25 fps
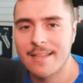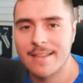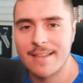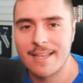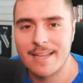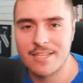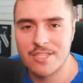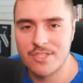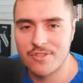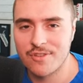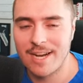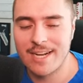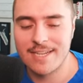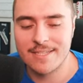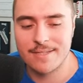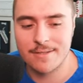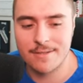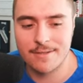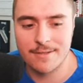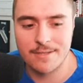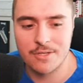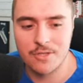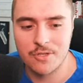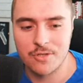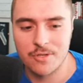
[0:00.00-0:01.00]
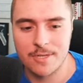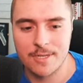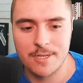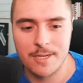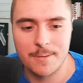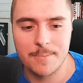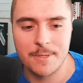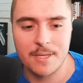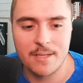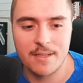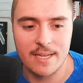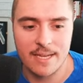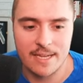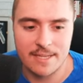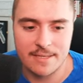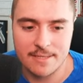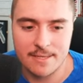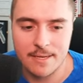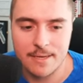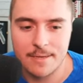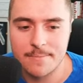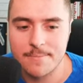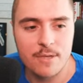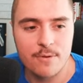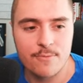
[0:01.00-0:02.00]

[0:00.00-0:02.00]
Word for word: that has drastically shook up the landscape.